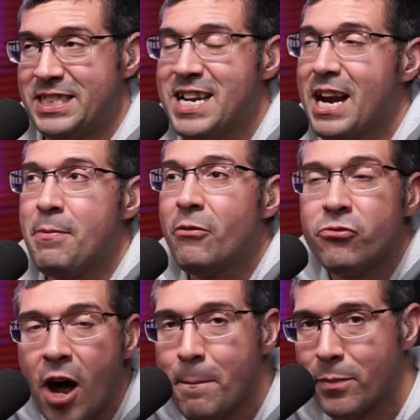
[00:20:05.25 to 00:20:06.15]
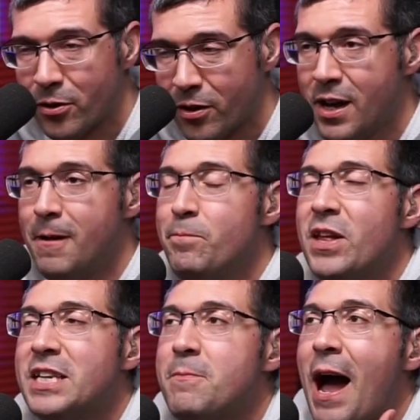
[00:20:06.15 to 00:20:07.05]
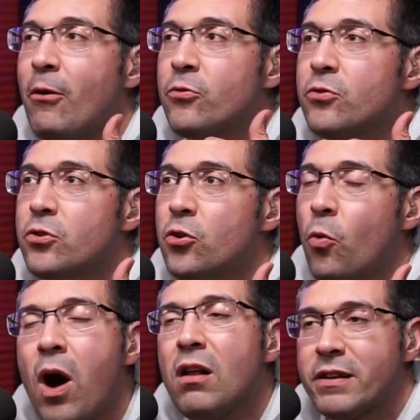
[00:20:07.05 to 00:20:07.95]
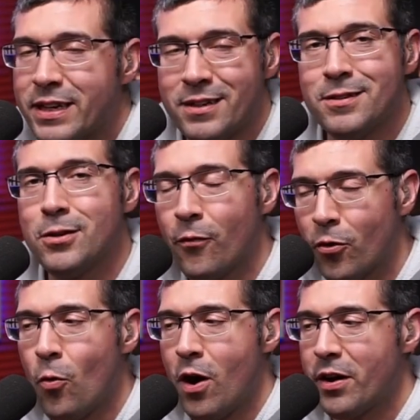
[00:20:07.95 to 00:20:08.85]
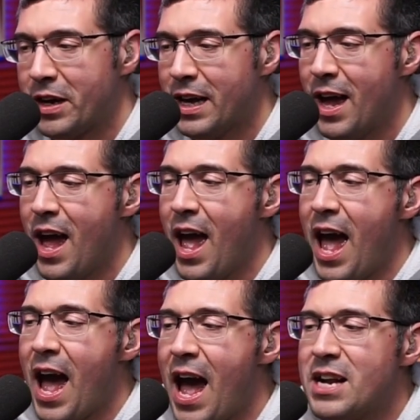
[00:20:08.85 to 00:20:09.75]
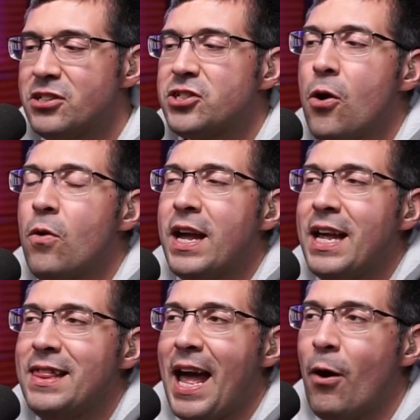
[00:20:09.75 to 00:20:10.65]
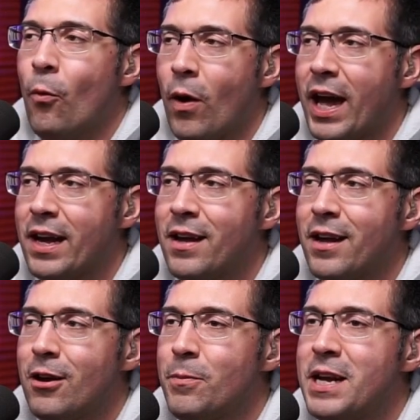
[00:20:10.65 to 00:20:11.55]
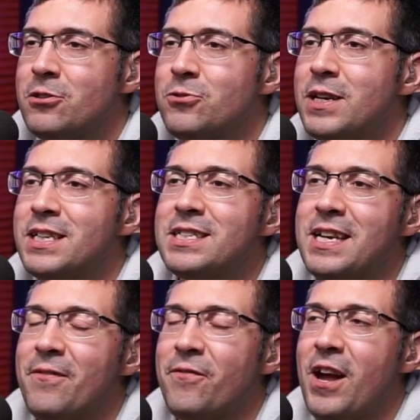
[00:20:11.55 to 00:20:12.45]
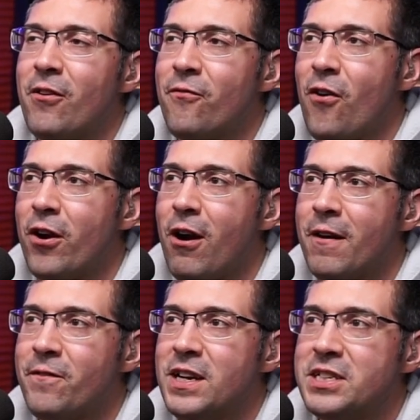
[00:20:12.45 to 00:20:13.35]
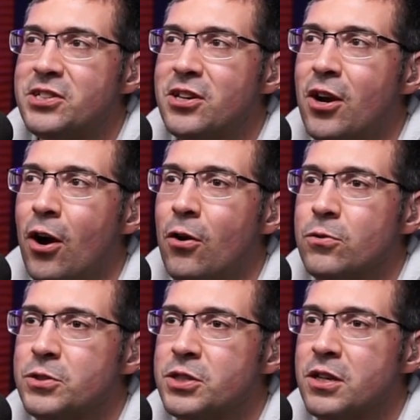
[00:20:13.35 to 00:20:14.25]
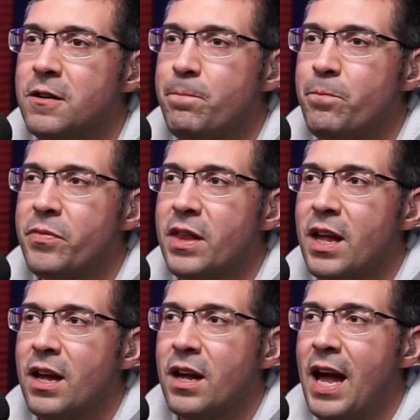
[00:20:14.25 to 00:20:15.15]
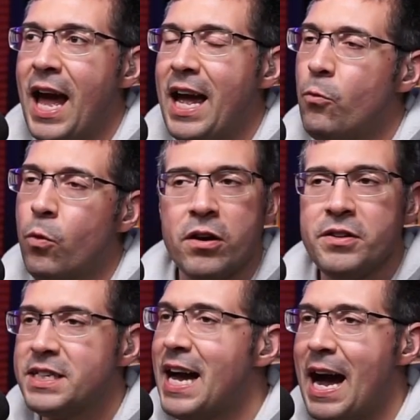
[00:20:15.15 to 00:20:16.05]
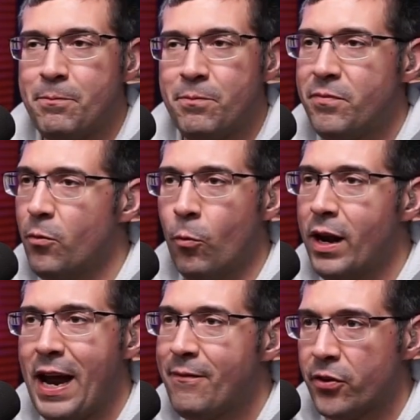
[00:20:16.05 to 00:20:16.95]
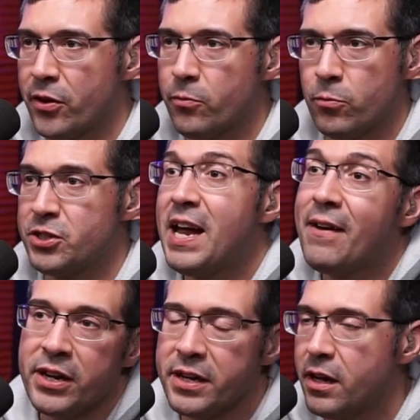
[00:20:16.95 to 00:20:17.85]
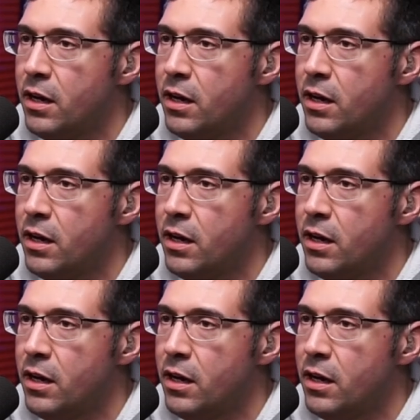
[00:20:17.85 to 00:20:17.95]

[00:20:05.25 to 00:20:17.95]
not about number. It's about quality over quantity. And so in that way, it'll be interesting to see if their front office goes, hey, we're in the top whatever, we're 7.